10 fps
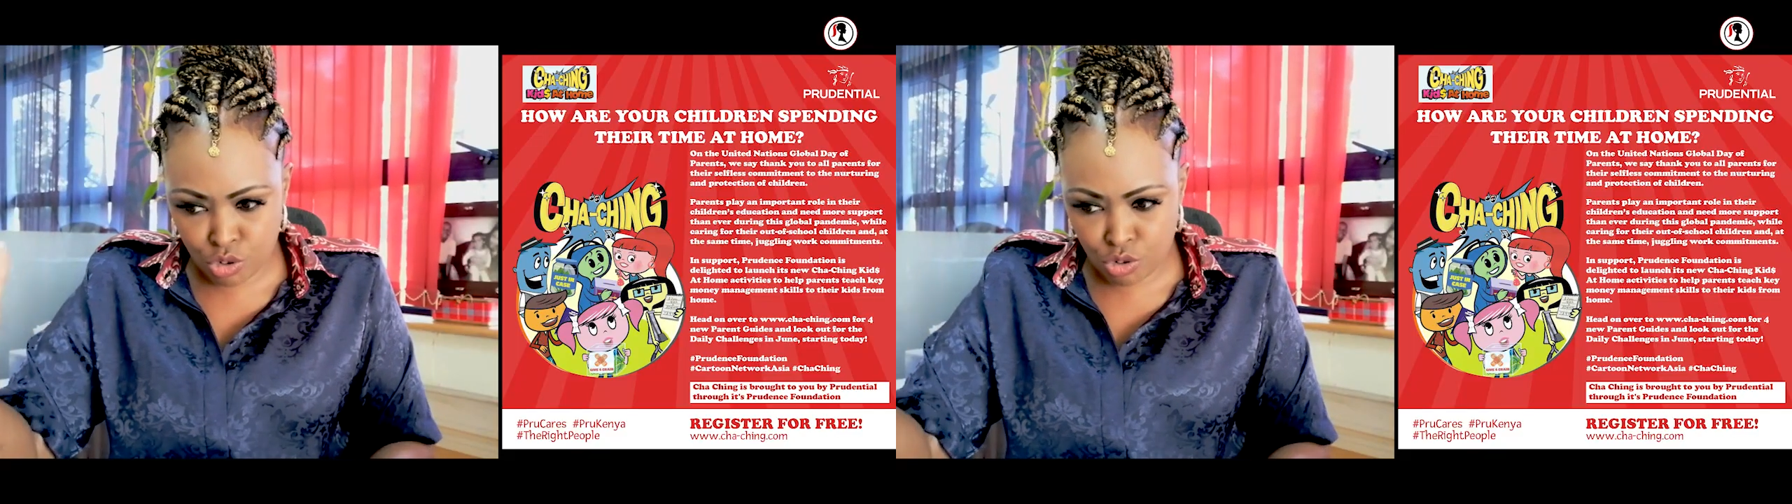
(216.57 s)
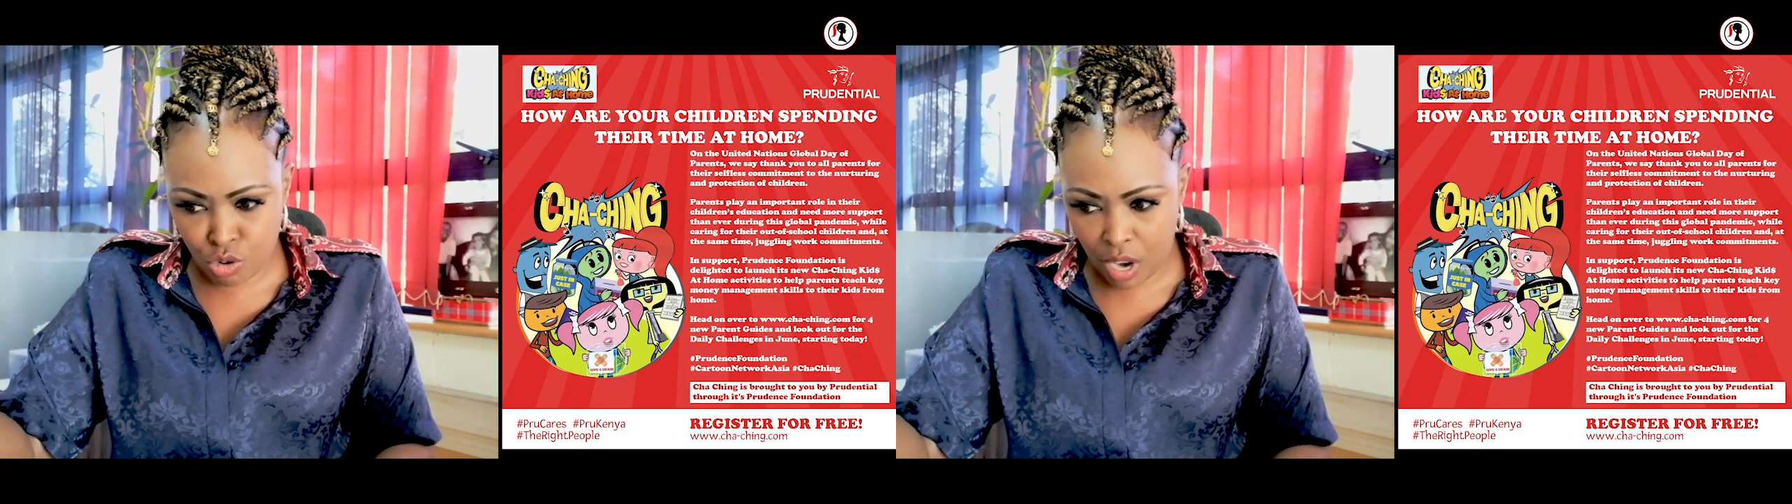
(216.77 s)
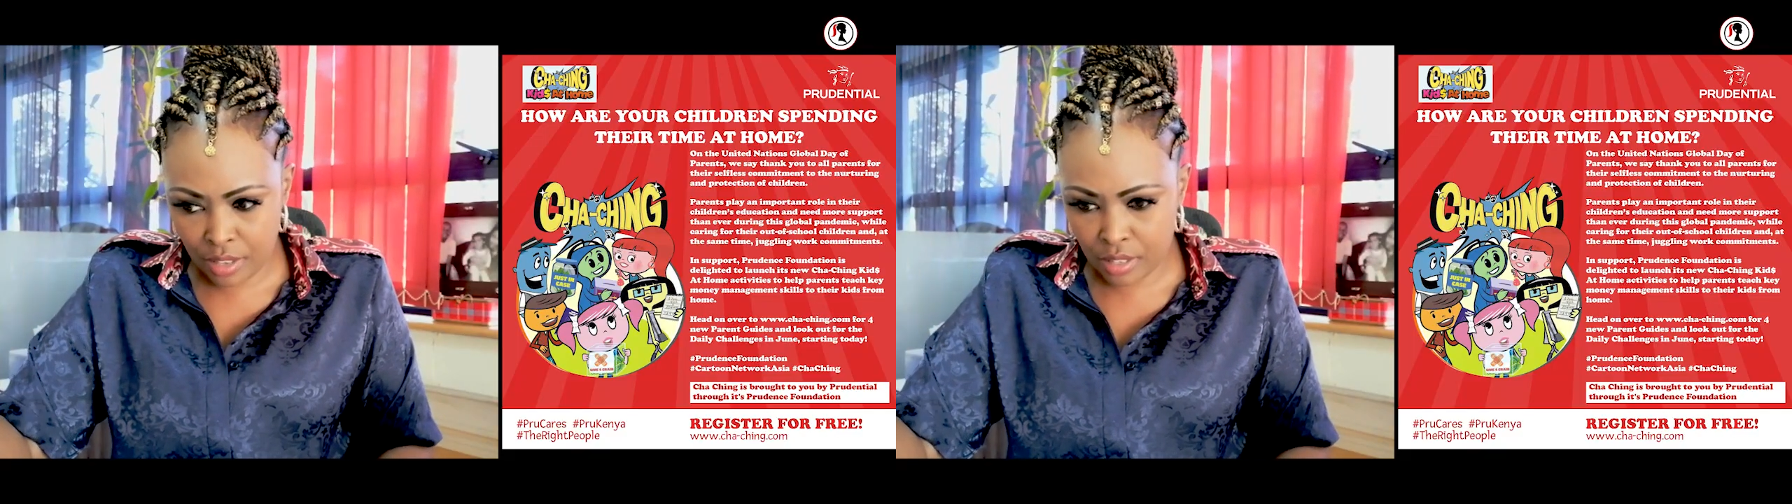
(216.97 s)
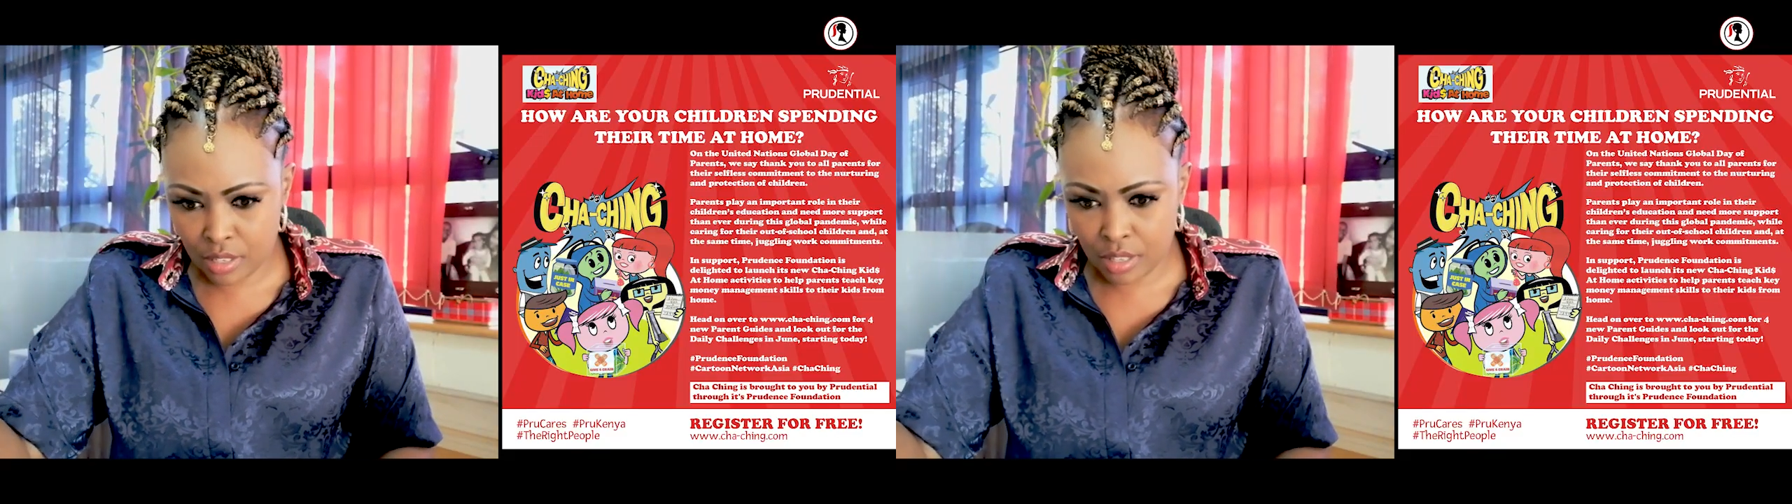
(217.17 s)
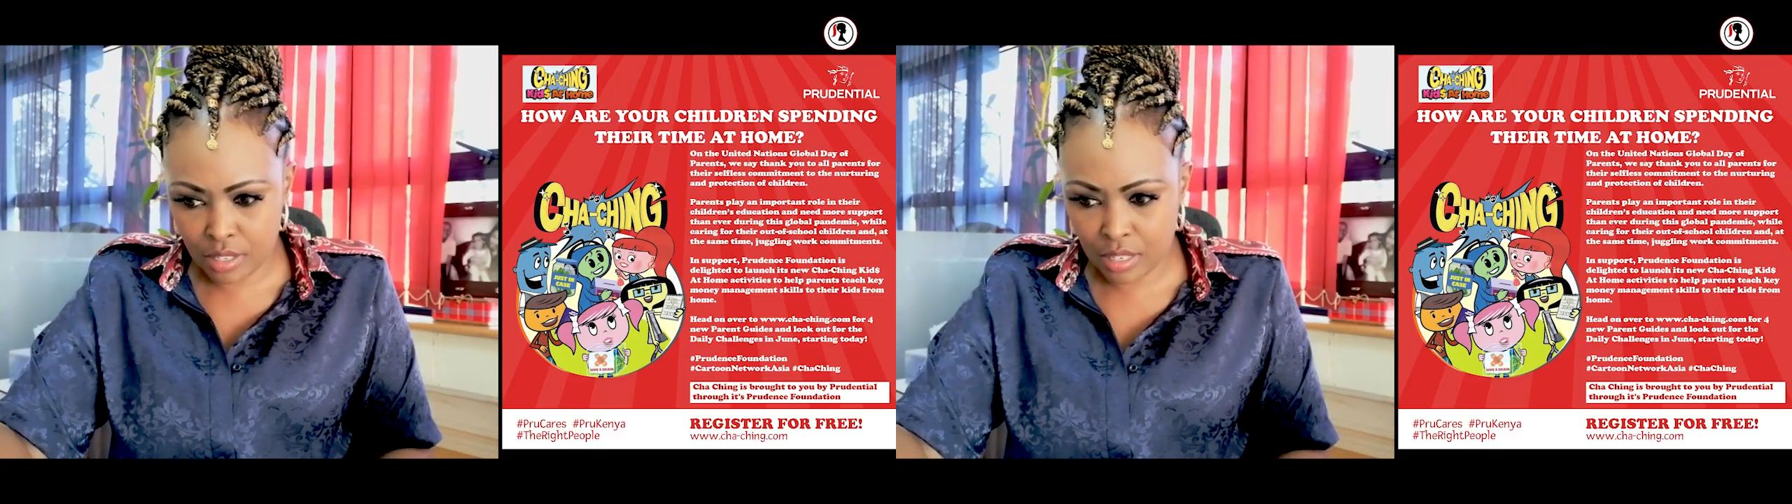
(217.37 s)
try
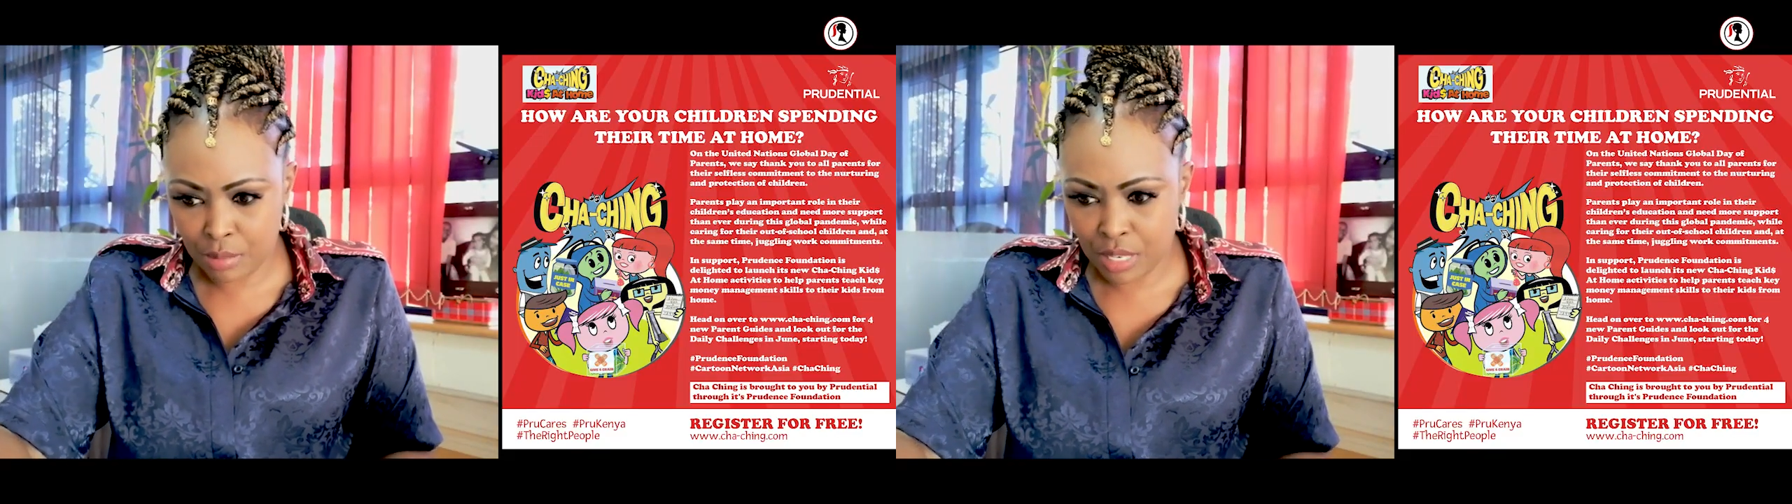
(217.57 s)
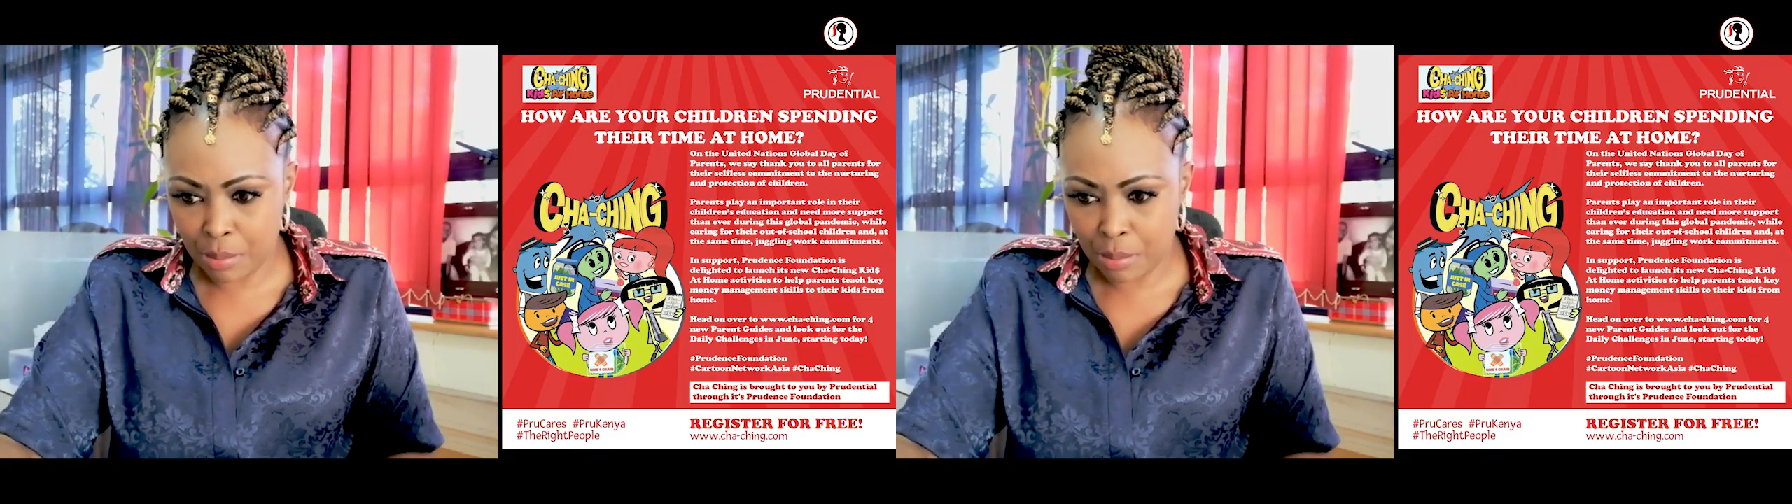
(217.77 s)
this at the same